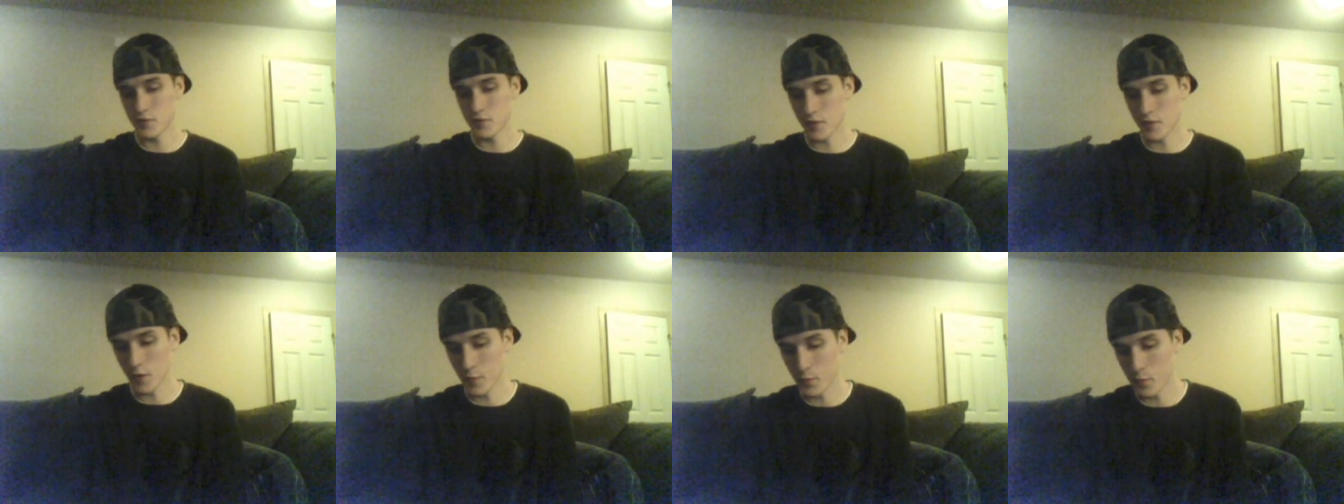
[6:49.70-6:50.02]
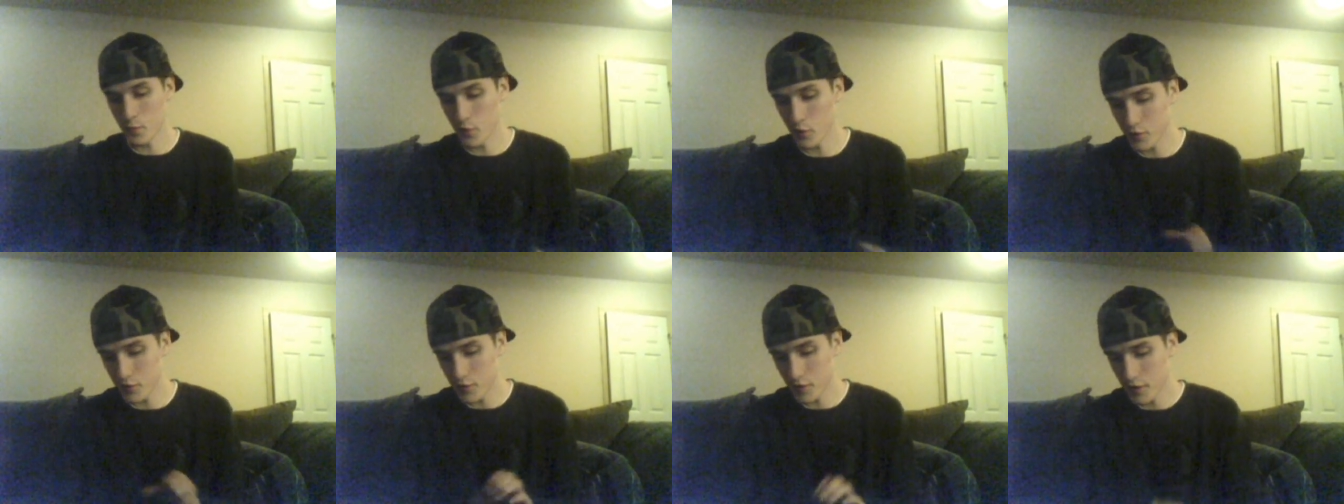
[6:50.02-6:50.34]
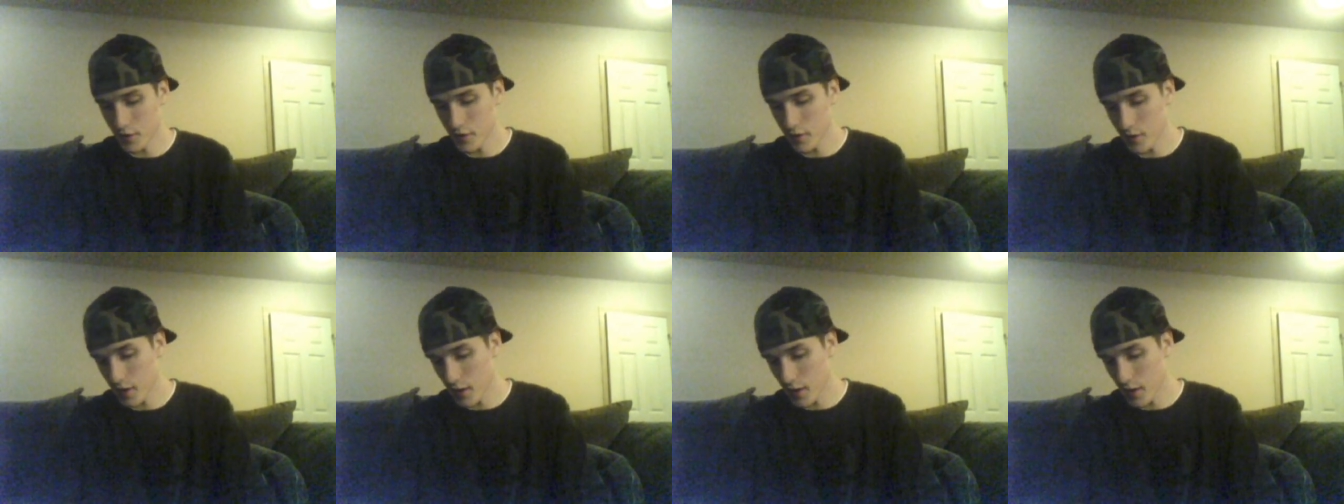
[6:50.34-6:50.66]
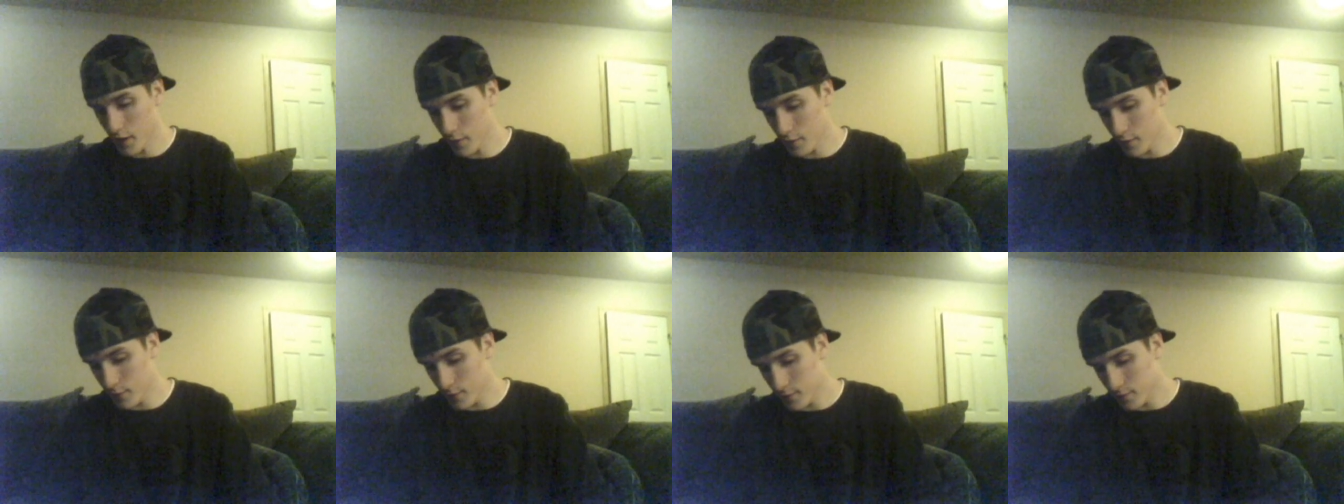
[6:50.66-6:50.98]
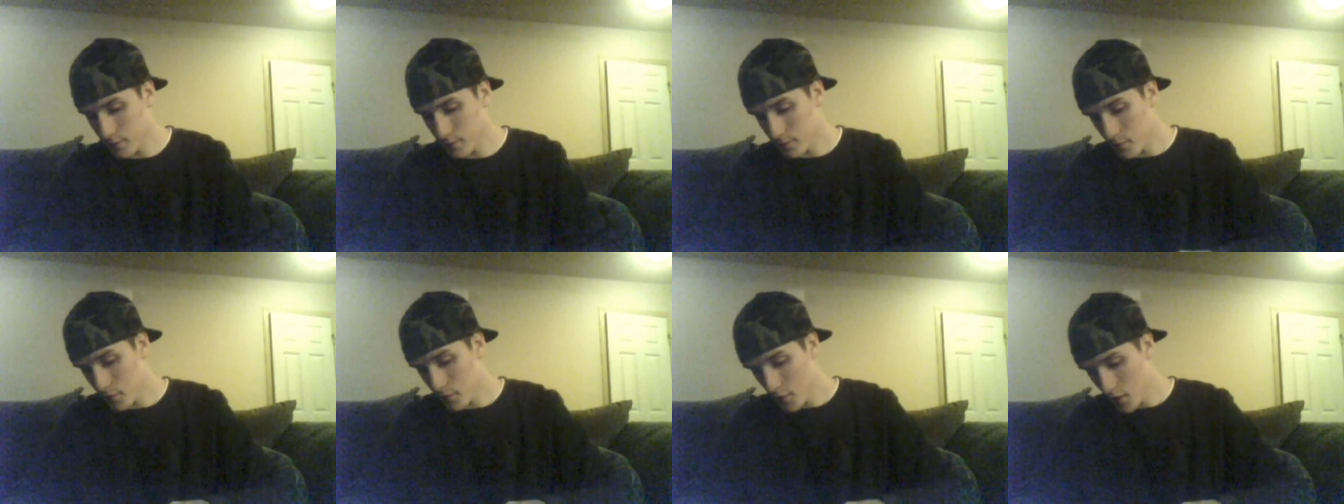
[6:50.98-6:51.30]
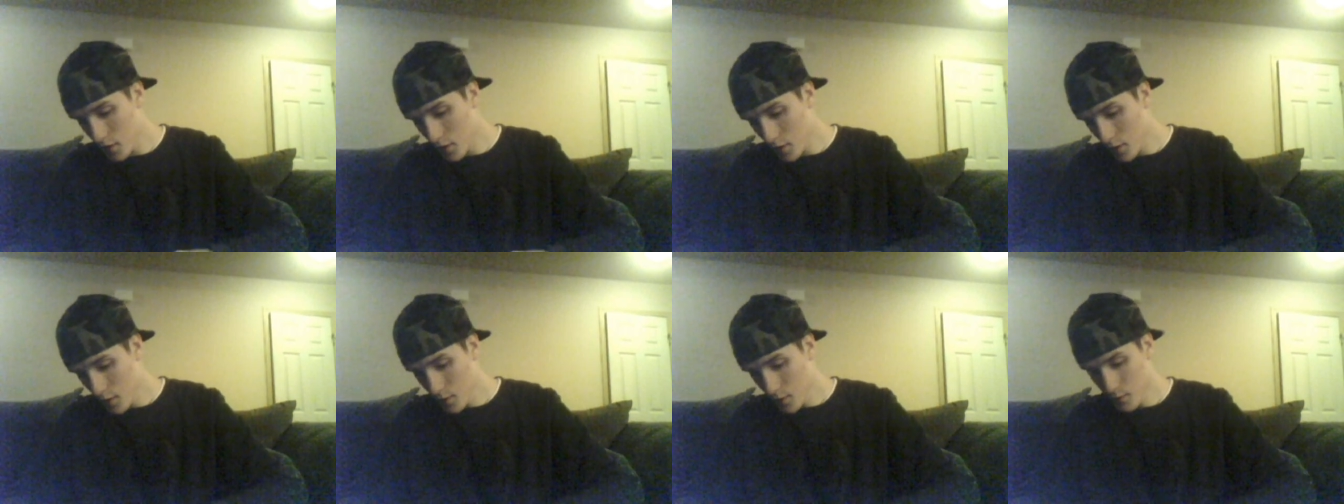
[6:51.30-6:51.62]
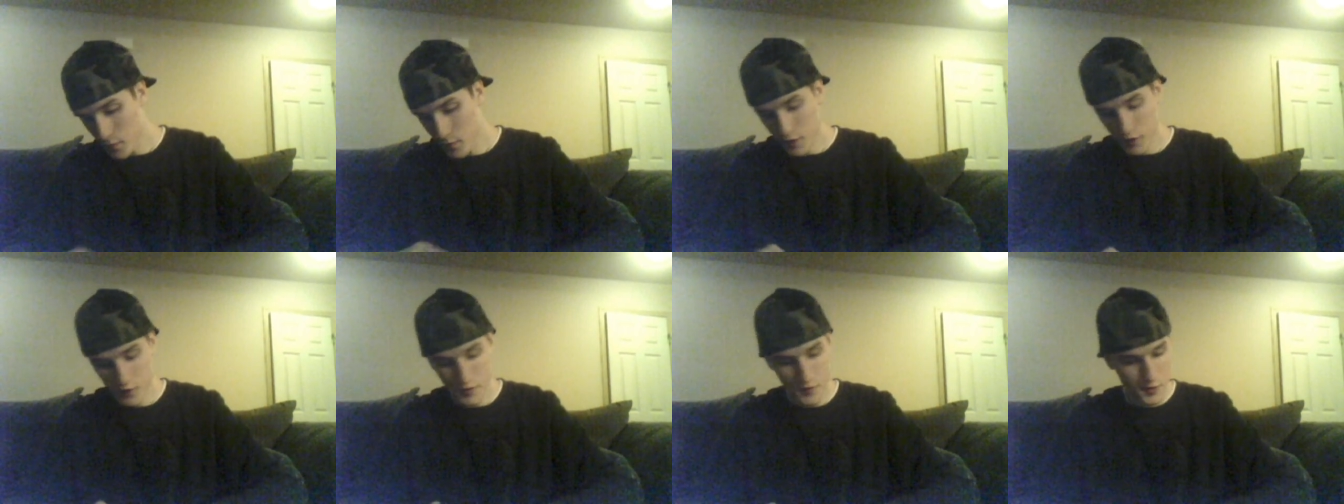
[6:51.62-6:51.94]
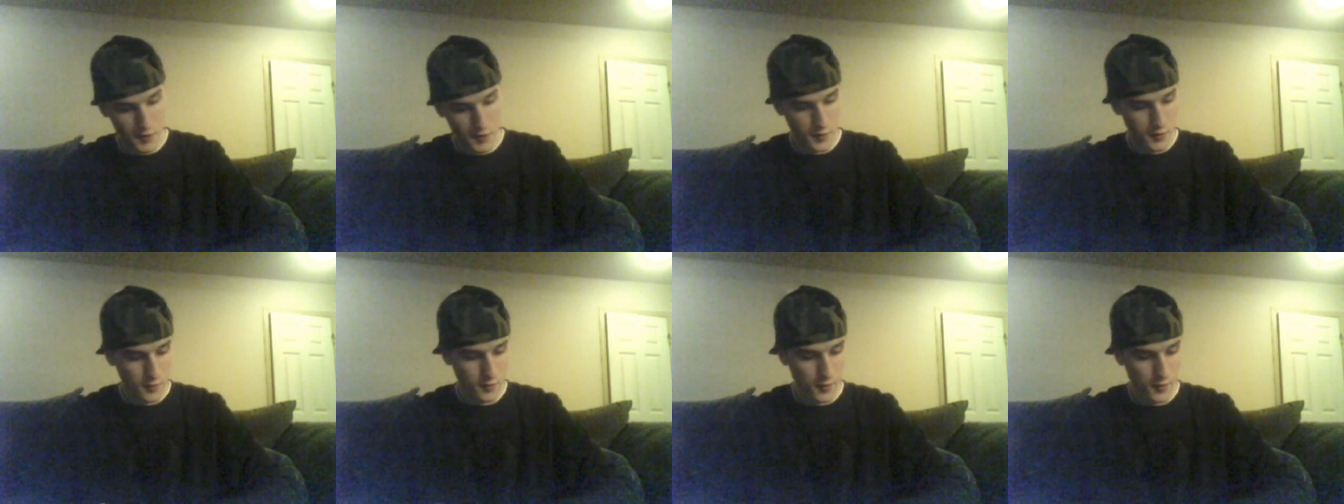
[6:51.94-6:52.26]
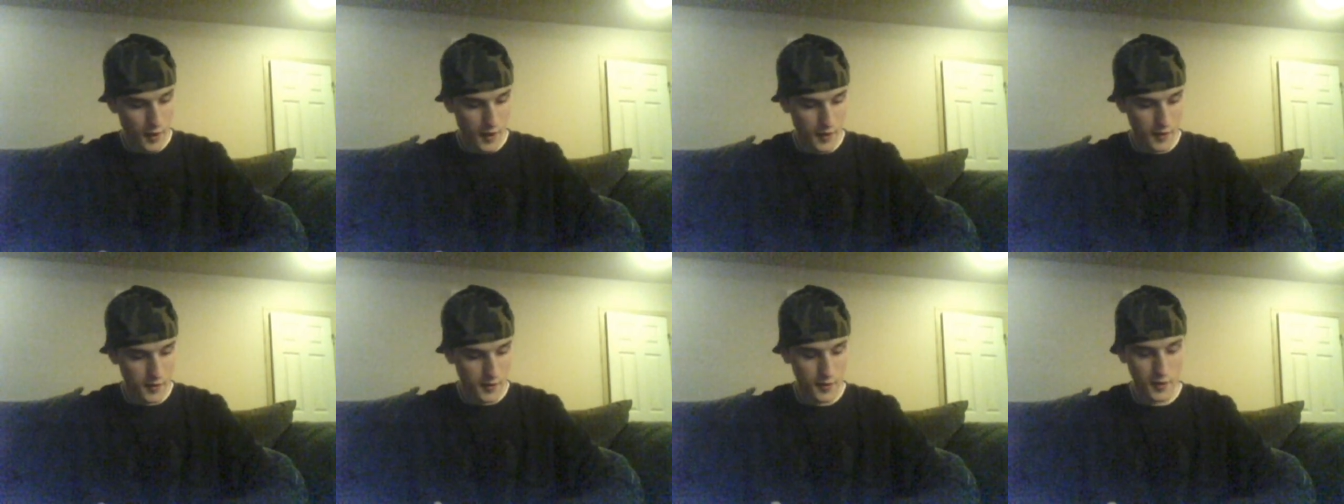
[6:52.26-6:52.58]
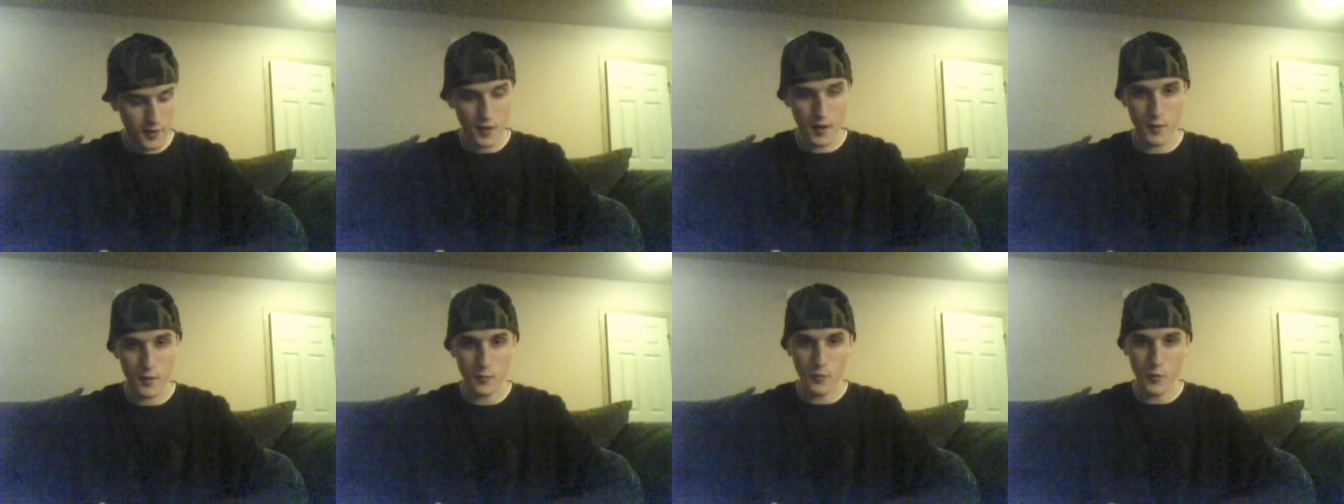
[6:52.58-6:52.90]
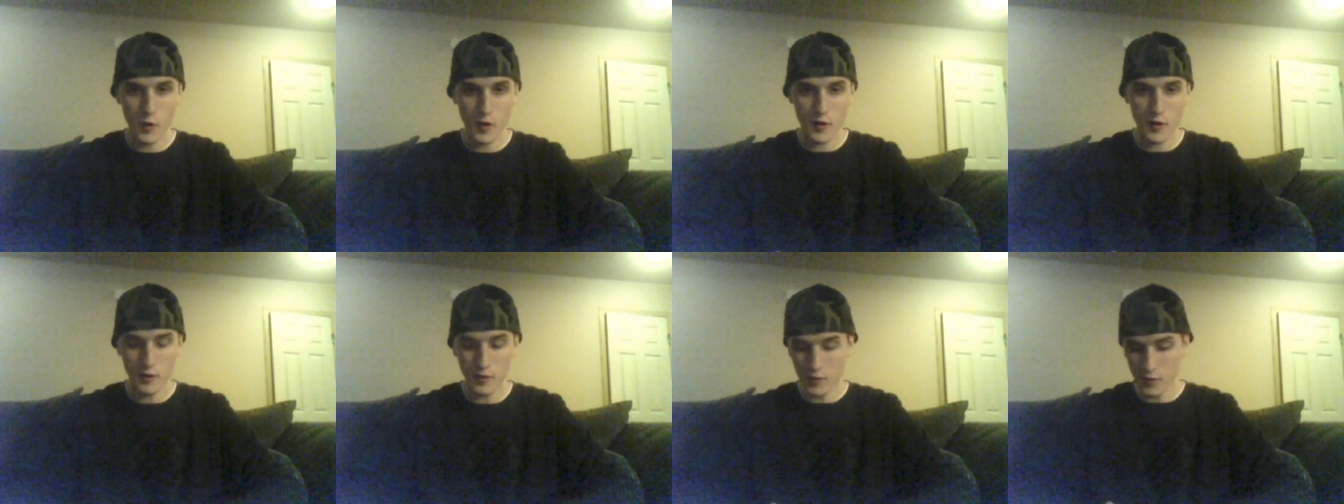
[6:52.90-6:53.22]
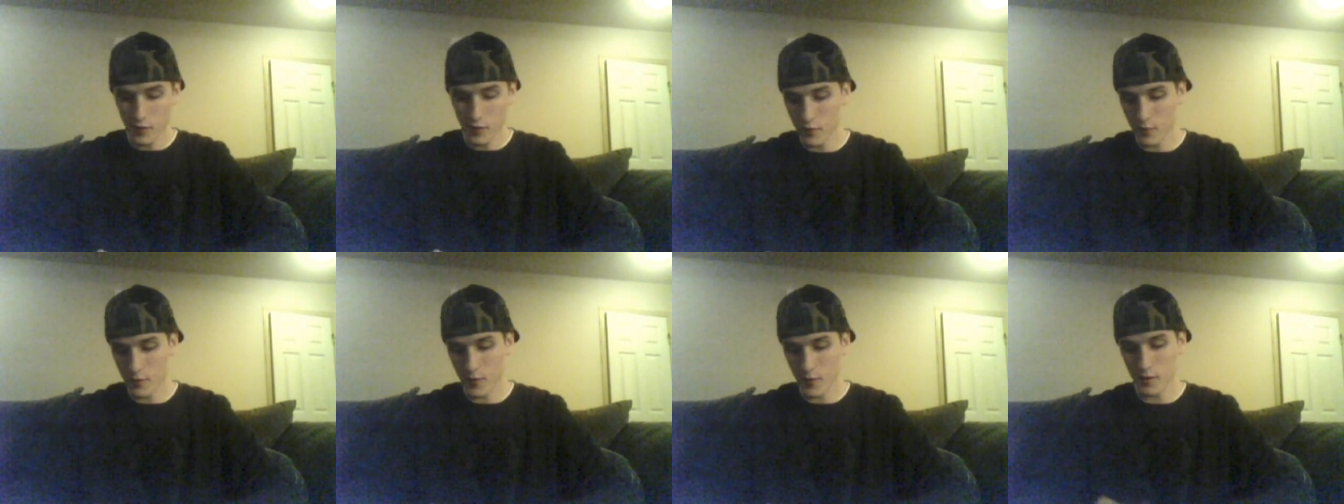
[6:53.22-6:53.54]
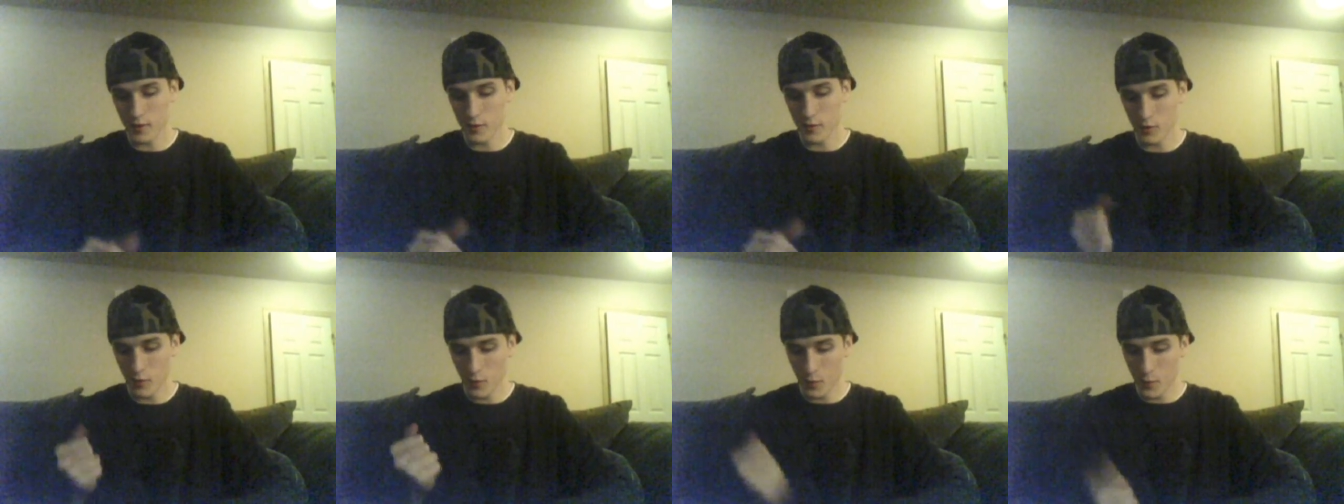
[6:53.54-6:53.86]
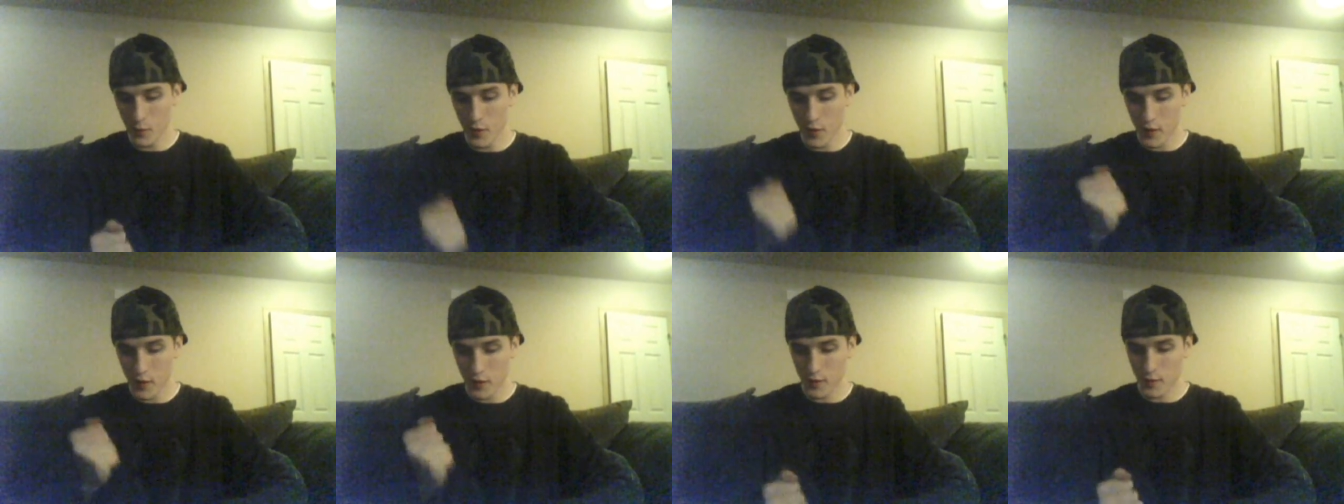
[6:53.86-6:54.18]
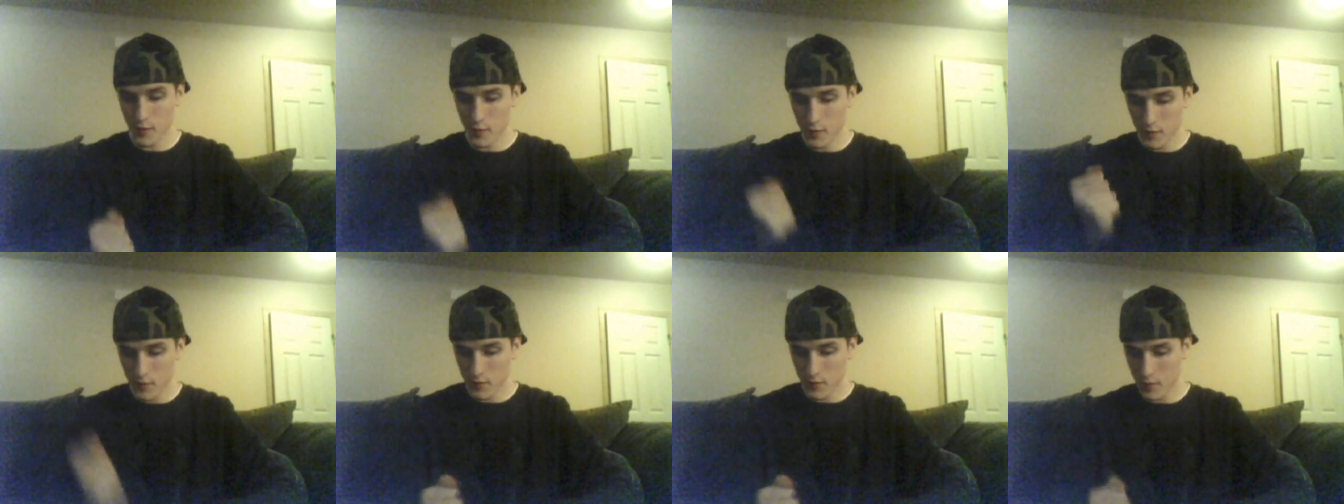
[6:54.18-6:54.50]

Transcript: Start pushing it down. Make sure you line it up, wiggle it around a little bit.